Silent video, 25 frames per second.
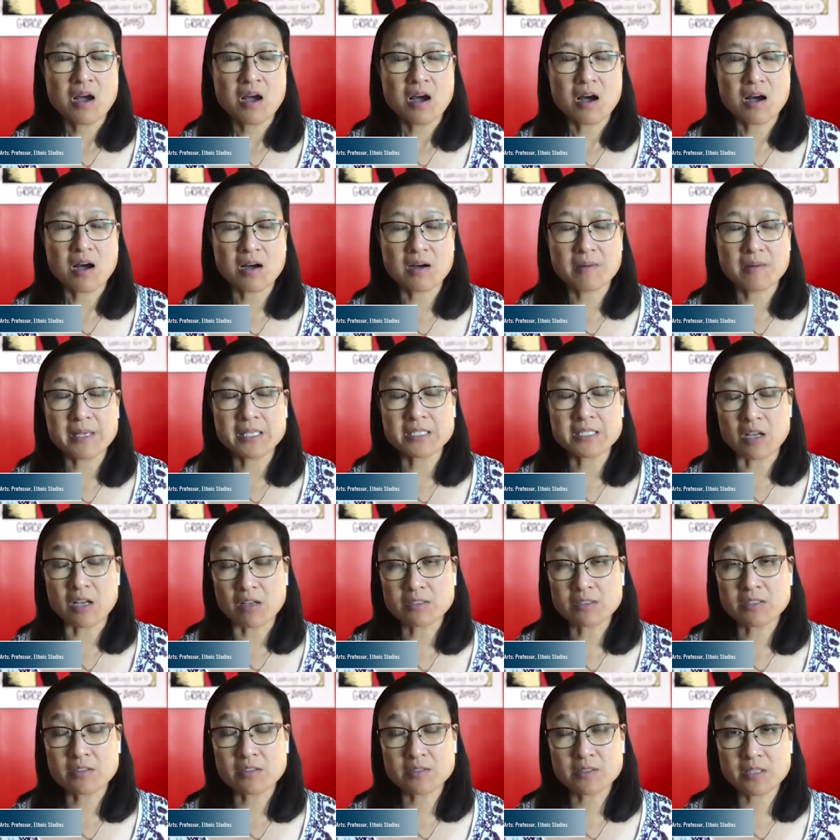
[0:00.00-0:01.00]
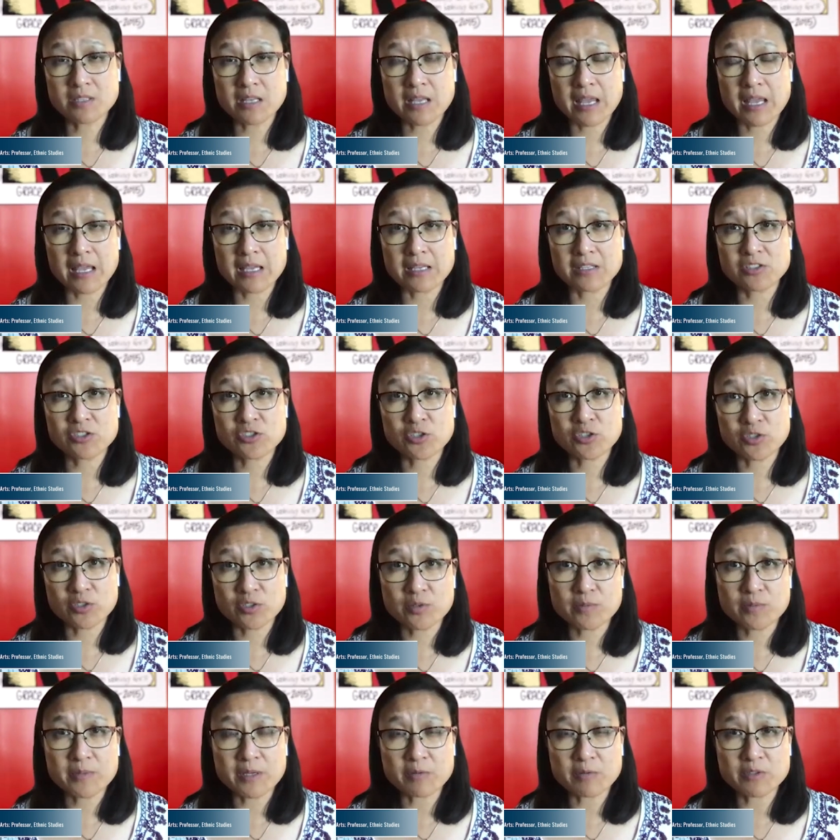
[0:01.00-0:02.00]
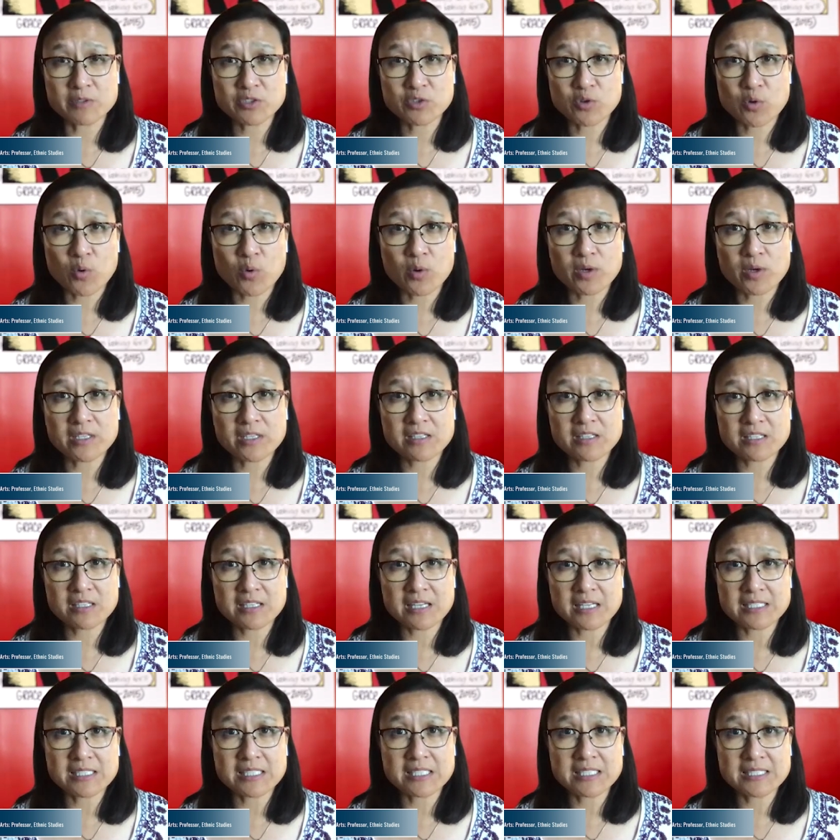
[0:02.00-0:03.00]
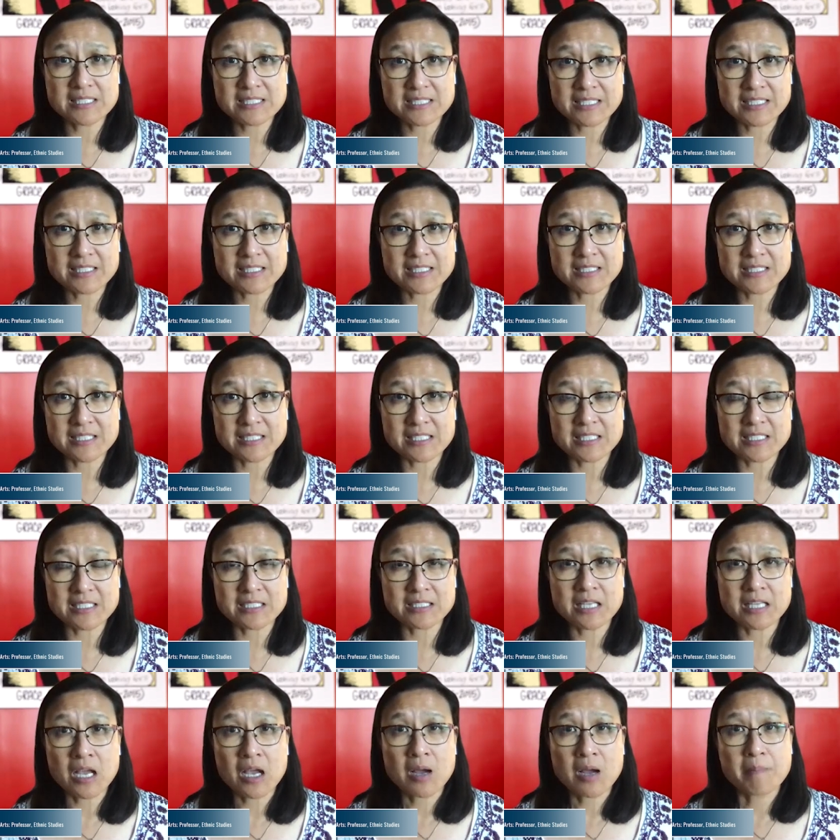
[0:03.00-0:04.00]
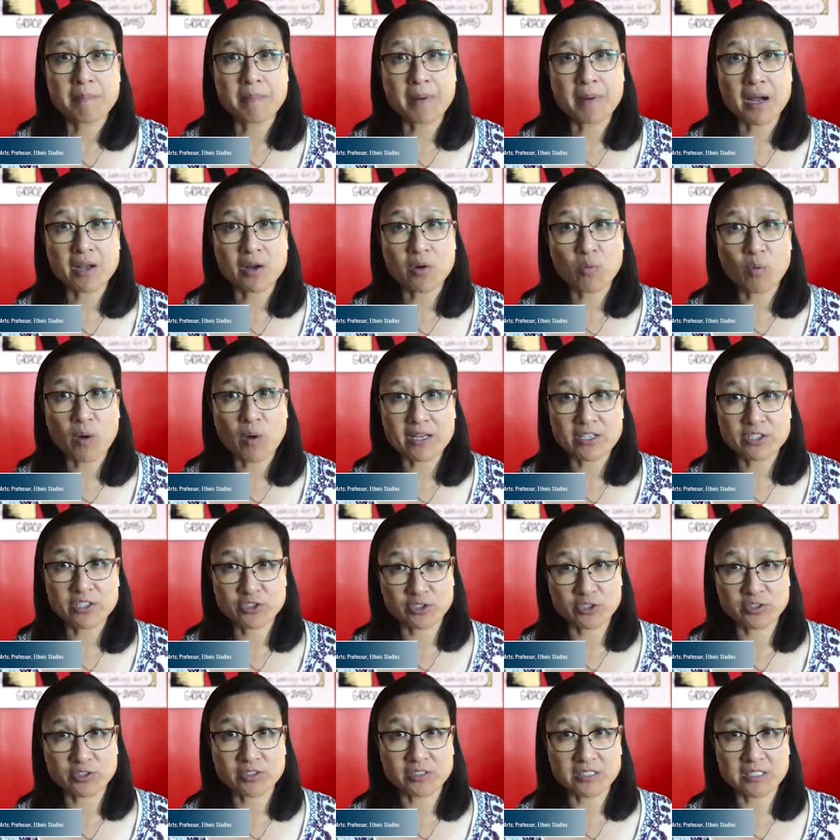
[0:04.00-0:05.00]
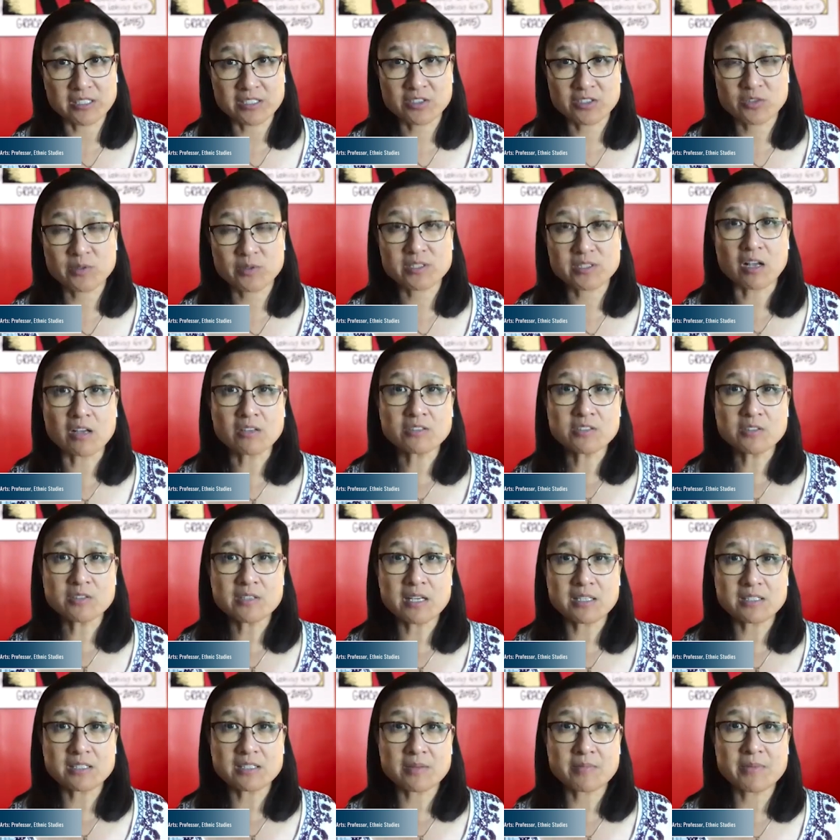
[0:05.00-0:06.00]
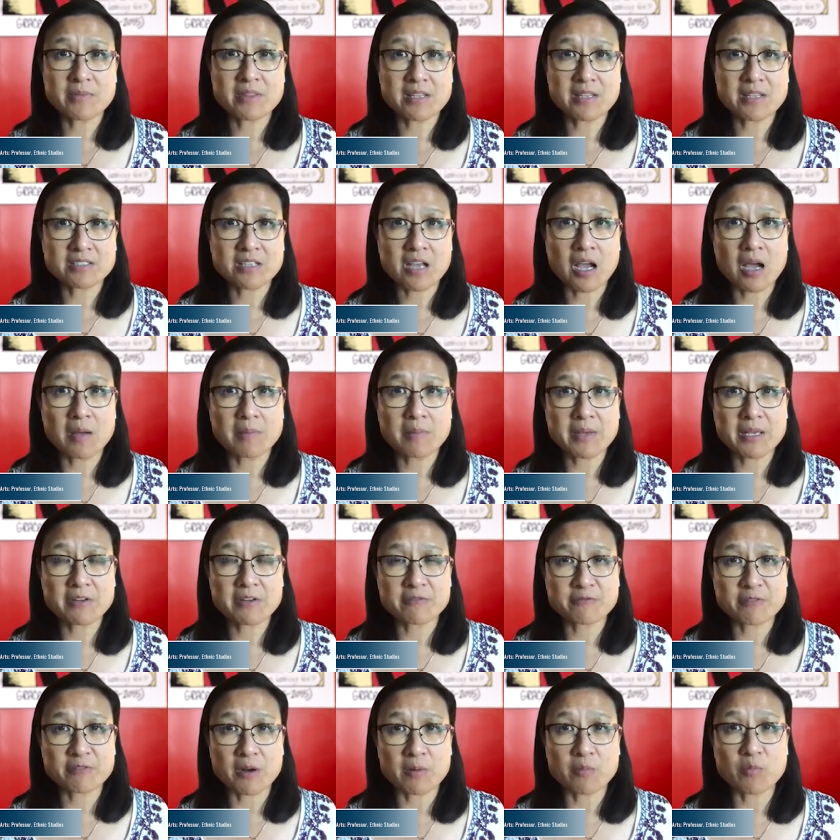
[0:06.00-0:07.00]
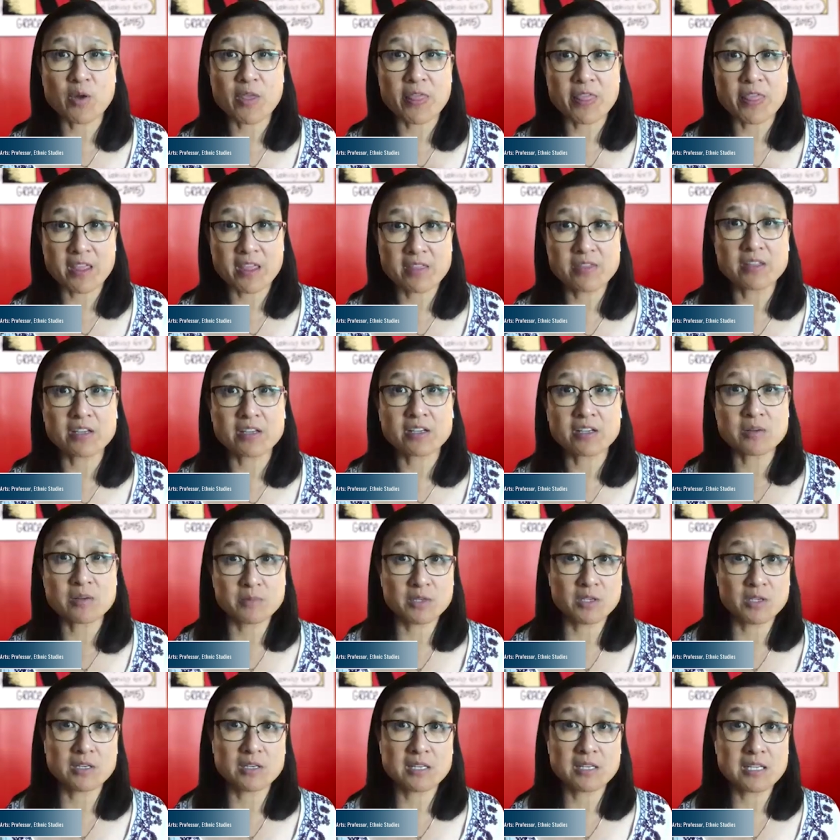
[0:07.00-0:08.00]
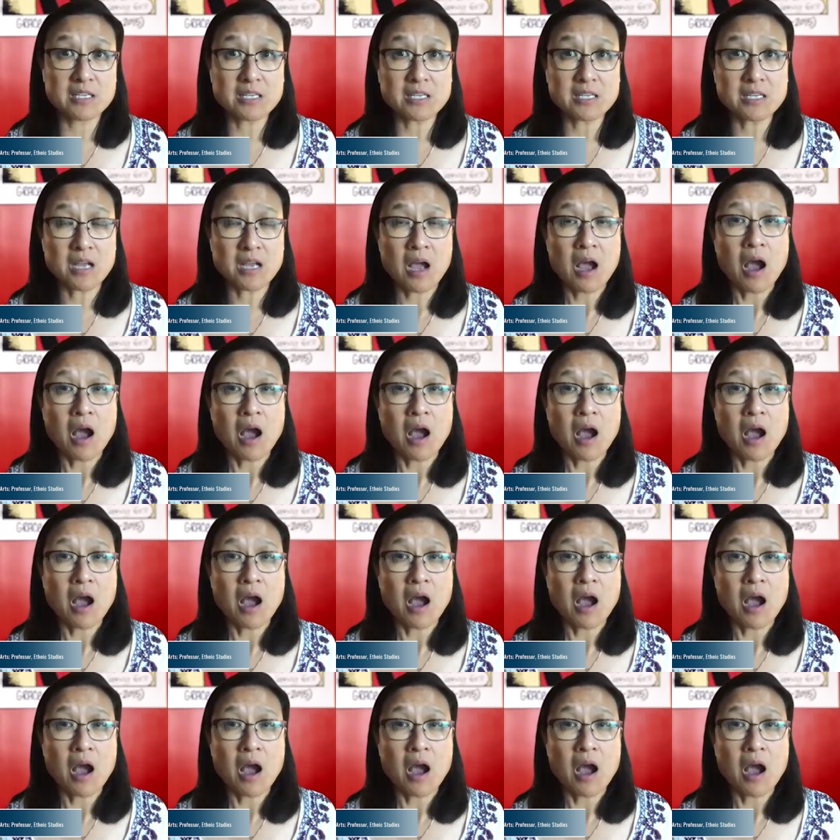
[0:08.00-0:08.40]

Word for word: Um, it's also a term that was coined in the 1960s by a white journalist. So it's also not something that's coming from within the community,